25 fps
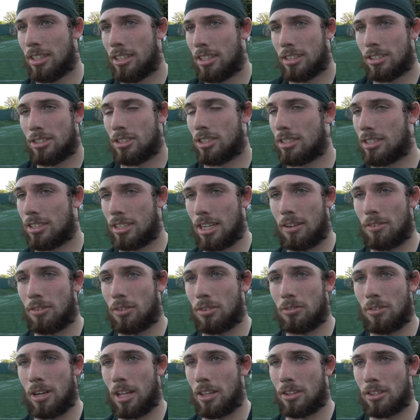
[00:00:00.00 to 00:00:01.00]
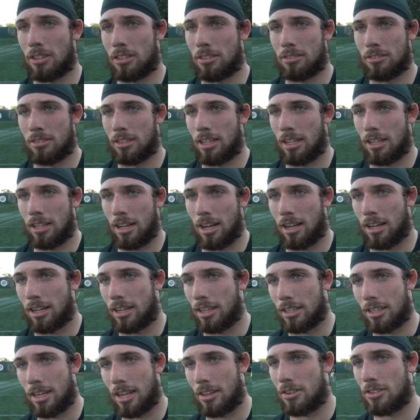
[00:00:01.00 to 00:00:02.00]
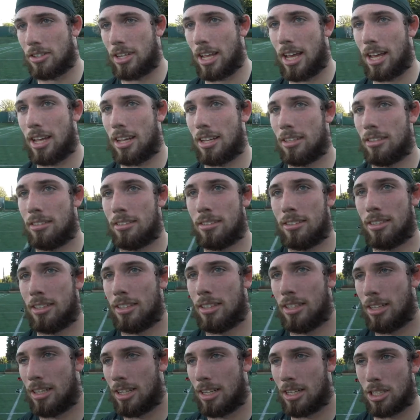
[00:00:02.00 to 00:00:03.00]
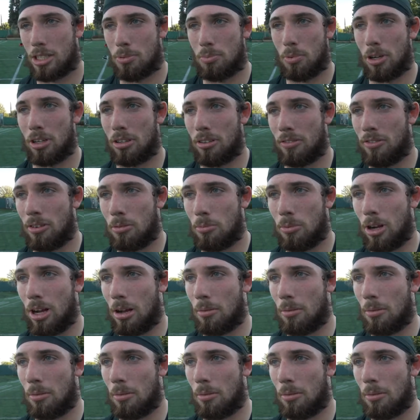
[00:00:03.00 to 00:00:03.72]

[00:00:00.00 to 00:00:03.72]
It's just another day in Spartan football.